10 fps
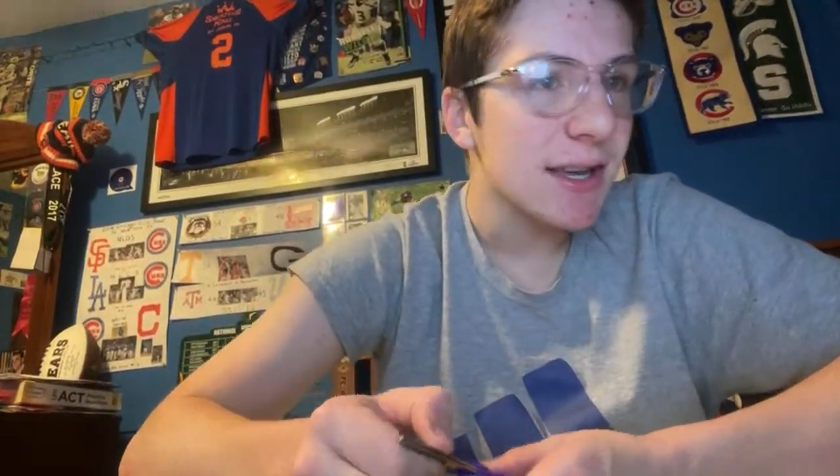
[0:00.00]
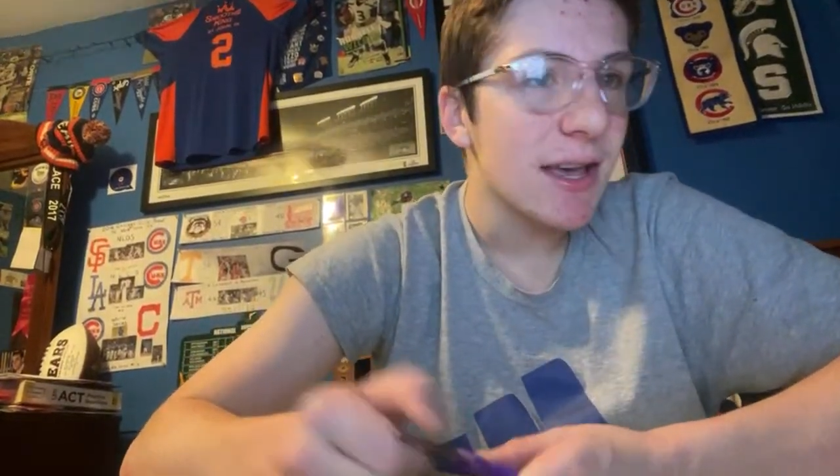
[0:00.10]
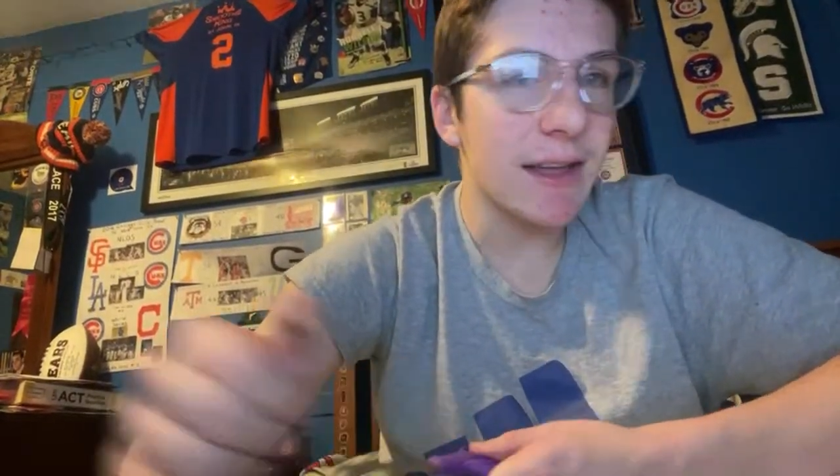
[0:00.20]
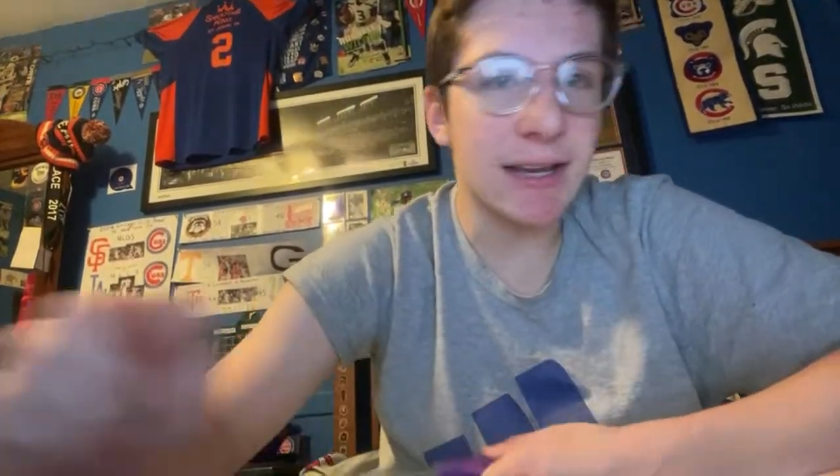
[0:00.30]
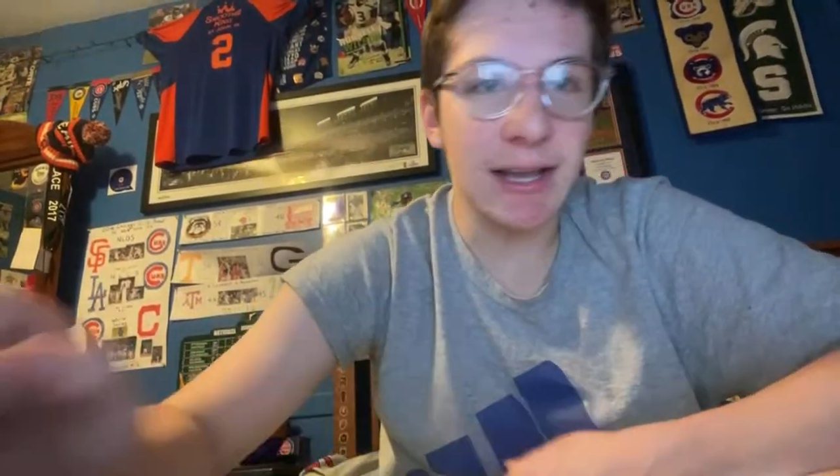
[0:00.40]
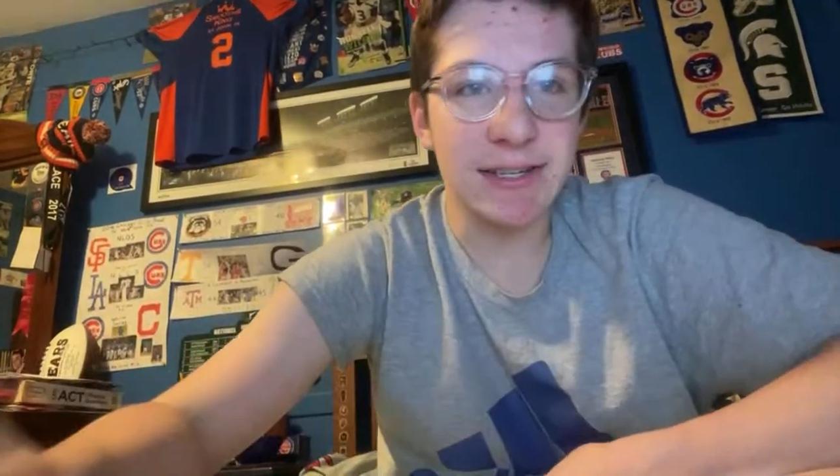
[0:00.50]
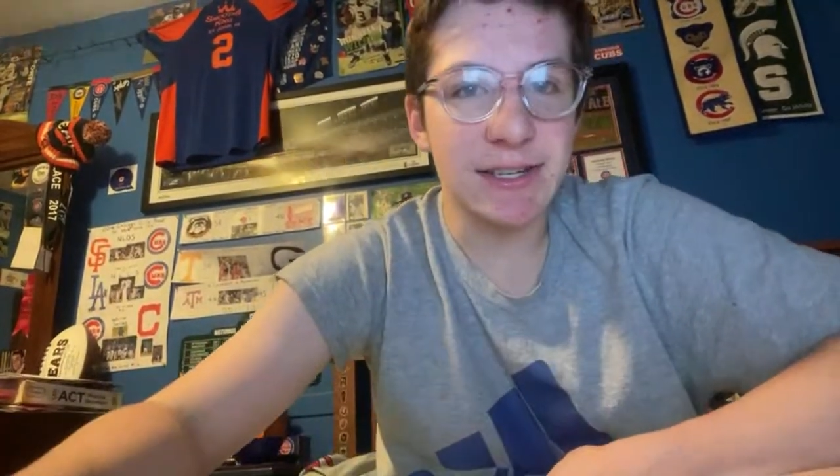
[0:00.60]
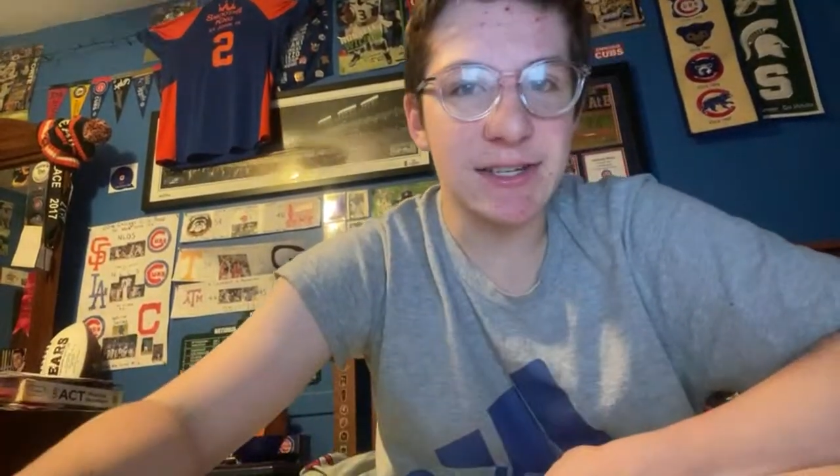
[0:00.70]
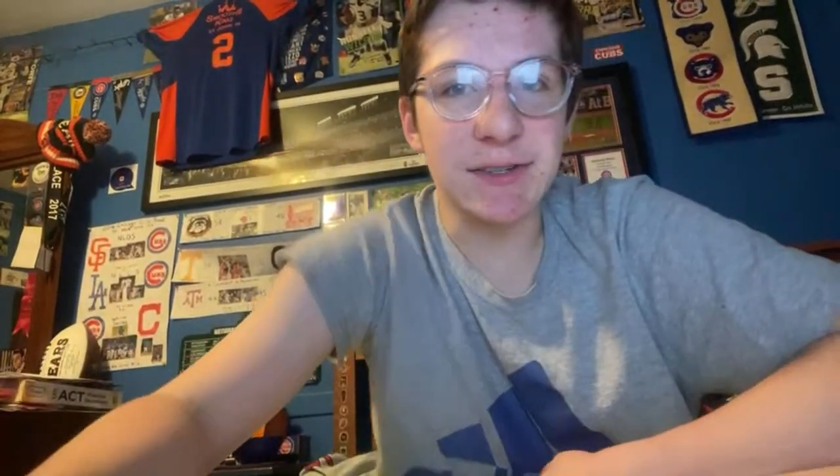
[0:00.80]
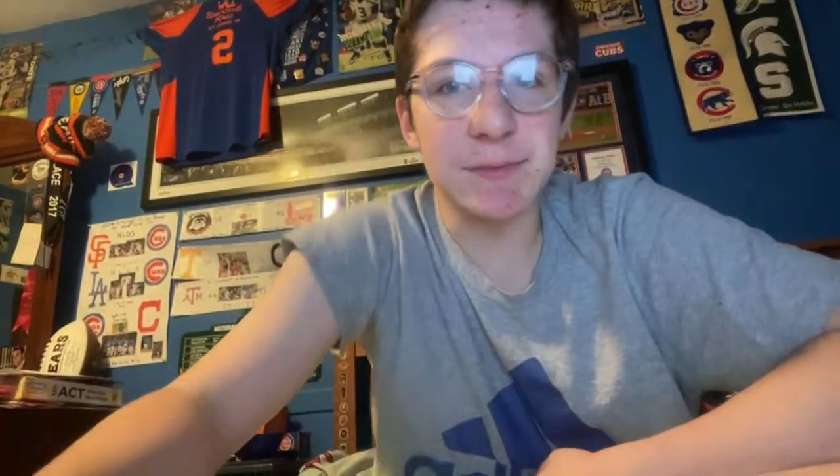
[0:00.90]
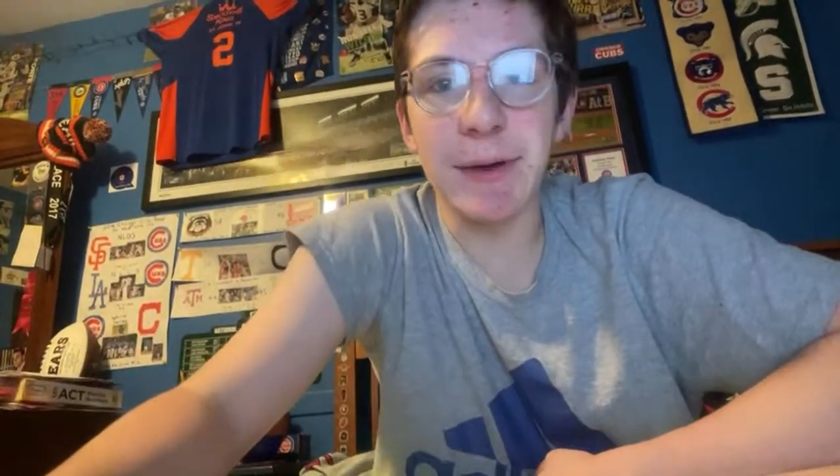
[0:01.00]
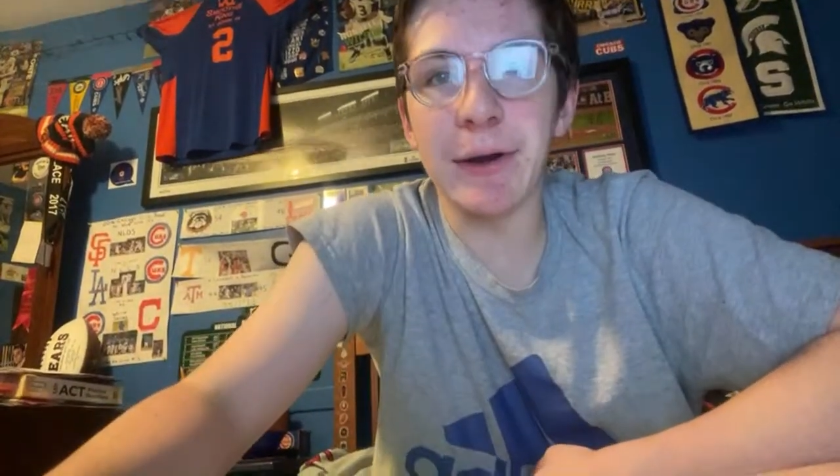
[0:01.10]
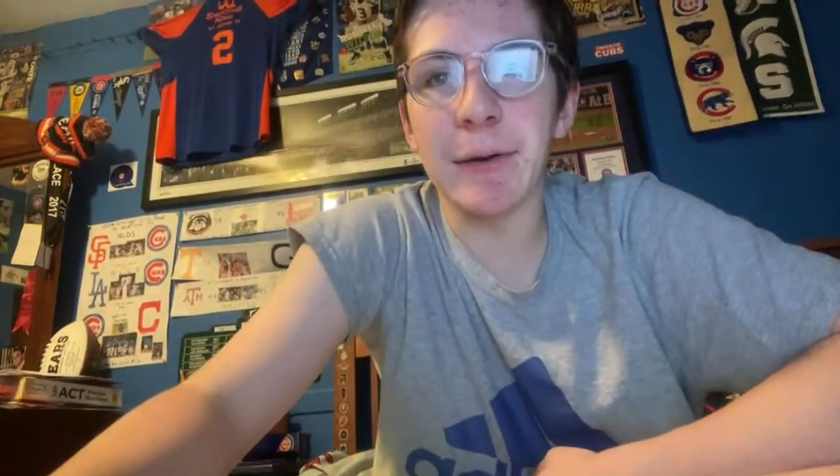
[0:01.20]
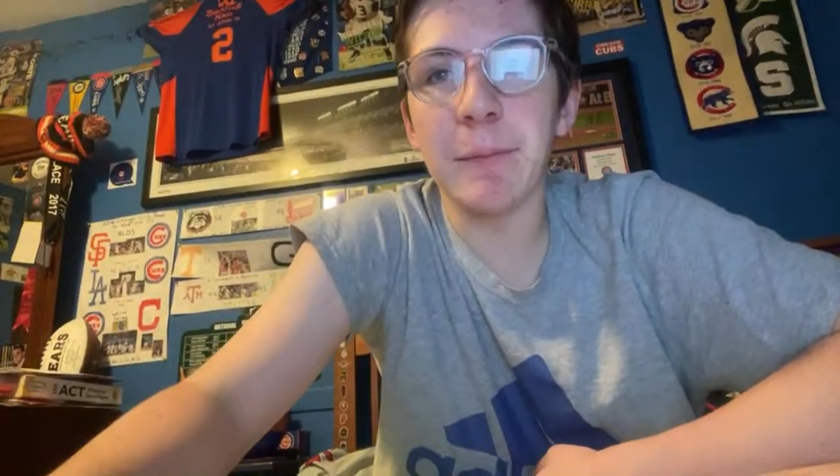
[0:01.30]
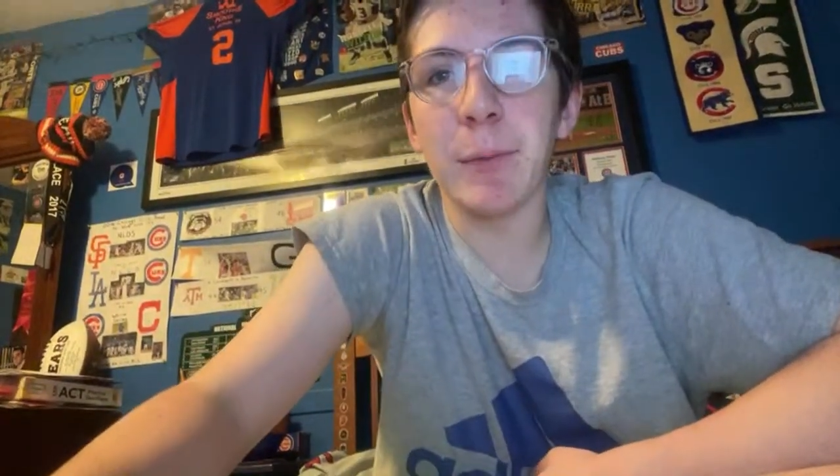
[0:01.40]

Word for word: I think Texas is better,